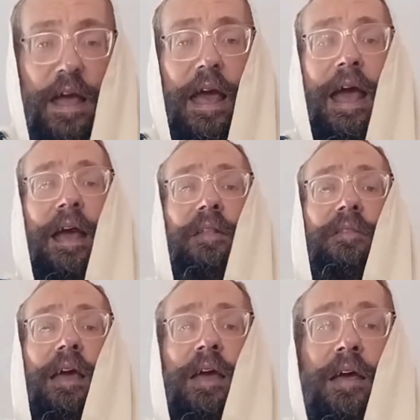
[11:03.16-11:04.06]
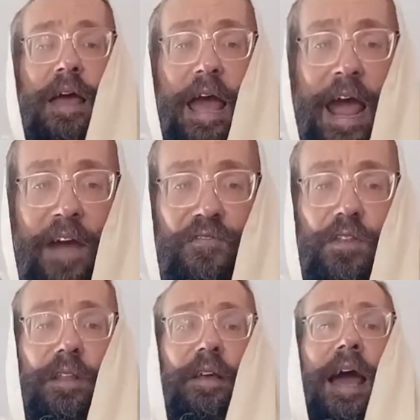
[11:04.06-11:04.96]
and after
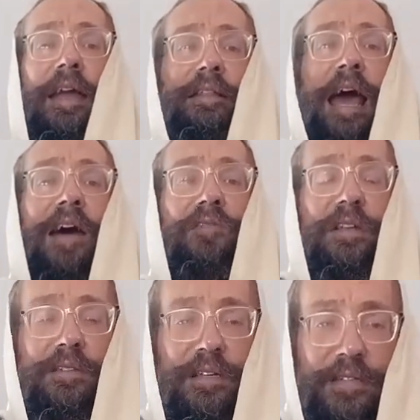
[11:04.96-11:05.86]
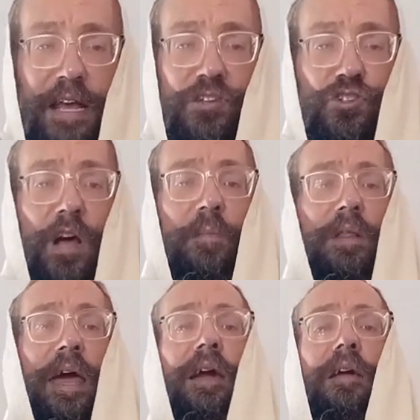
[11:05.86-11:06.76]
the guy davens, he says Shalom
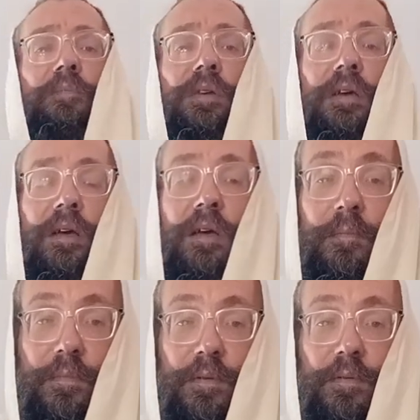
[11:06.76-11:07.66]
Aleichem to him.